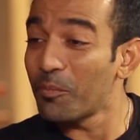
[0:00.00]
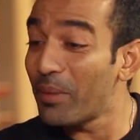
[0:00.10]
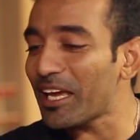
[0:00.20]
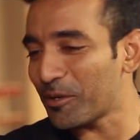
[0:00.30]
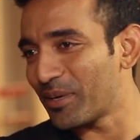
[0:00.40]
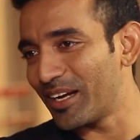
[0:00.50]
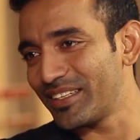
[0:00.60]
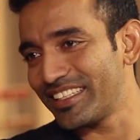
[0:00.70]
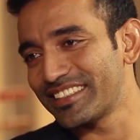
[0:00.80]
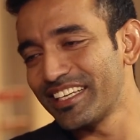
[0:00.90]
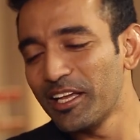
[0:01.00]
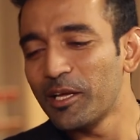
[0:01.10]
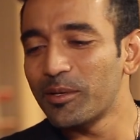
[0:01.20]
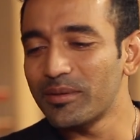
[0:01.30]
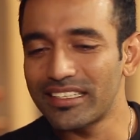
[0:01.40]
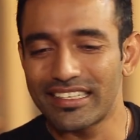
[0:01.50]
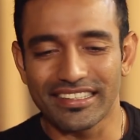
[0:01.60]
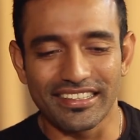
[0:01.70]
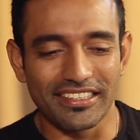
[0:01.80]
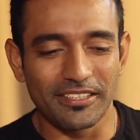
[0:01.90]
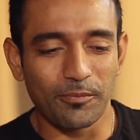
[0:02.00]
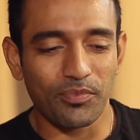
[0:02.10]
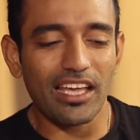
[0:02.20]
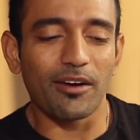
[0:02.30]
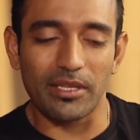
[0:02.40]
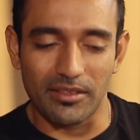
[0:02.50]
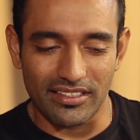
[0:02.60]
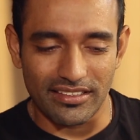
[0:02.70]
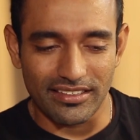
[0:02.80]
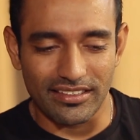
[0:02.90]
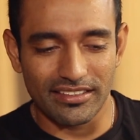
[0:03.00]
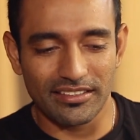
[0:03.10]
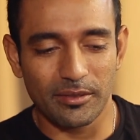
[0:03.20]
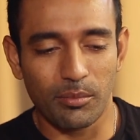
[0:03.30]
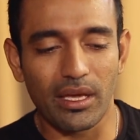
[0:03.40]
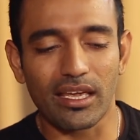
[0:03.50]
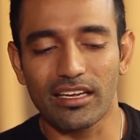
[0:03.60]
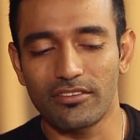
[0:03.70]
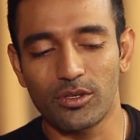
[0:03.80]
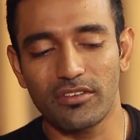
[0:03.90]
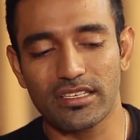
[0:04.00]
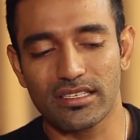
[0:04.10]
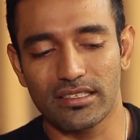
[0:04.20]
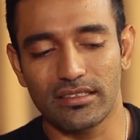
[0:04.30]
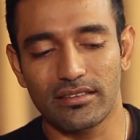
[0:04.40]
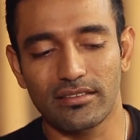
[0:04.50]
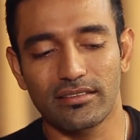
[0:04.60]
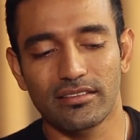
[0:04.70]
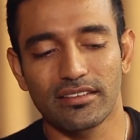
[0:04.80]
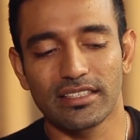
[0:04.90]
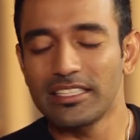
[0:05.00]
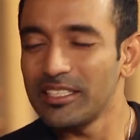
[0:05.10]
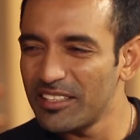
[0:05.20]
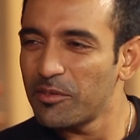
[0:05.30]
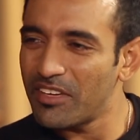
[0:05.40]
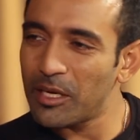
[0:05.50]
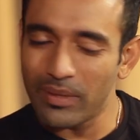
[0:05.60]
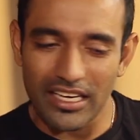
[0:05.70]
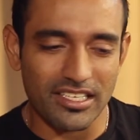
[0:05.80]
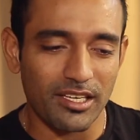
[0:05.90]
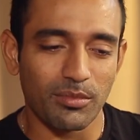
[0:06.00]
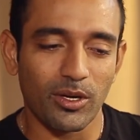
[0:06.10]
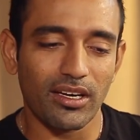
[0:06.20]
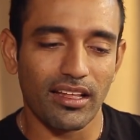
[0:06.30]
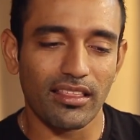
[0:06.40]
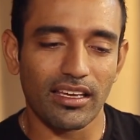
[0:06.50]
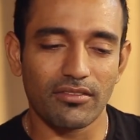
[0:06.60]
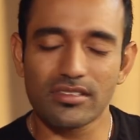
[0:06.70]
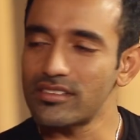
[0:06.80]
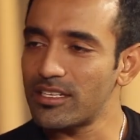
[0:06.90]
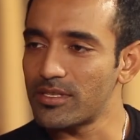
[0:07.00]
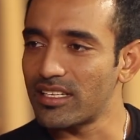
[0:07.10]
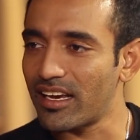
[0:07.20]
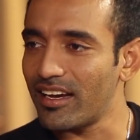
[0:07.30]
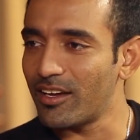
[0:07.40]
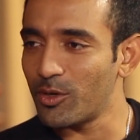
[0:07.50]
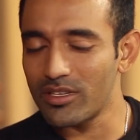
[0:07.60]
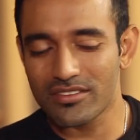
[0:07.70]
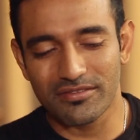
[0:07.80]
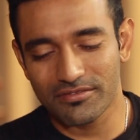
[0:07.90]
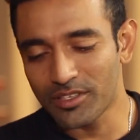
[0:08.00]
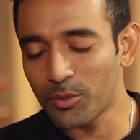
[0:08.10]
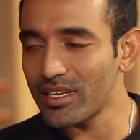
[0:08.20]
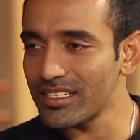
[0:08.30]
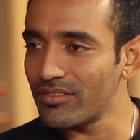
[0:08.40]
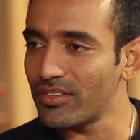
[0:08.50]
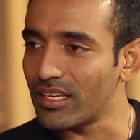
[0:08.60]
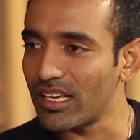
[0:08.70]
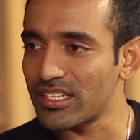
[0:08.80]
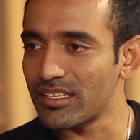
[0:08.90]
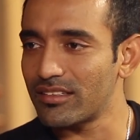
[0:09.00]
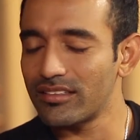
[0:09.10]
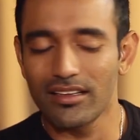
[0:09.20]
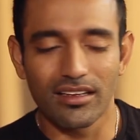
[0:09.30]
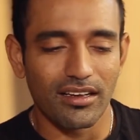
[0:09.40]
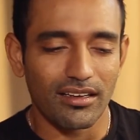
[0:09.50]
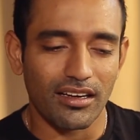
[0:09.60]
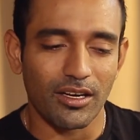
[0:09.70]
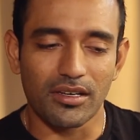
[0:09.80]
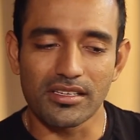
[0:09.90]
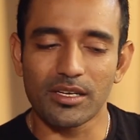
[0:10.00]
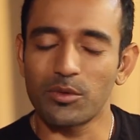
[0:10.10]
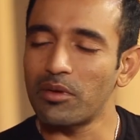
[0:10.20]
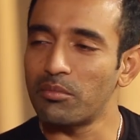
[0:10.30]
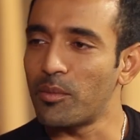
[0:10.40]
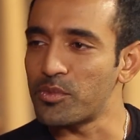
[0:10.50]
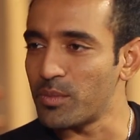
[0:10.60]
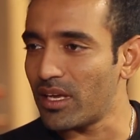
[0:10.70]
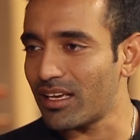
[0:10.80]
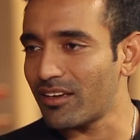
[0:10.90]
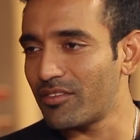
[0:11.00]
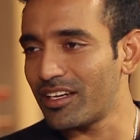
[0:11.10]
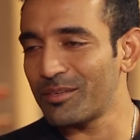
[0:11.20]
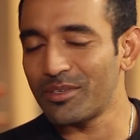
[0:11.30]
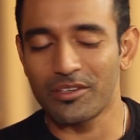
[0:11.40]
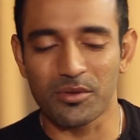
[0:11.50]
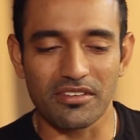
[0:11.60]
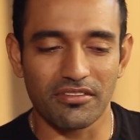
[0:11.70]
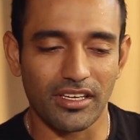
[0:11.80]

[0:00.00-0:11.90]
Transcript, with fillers: you bake brownies. But um, yeah, with uh, baking, I've always uh, very passionate about it. I think ever since I was a kid, I always found myself in the kitchen trying to understand what my mom's making every time I found some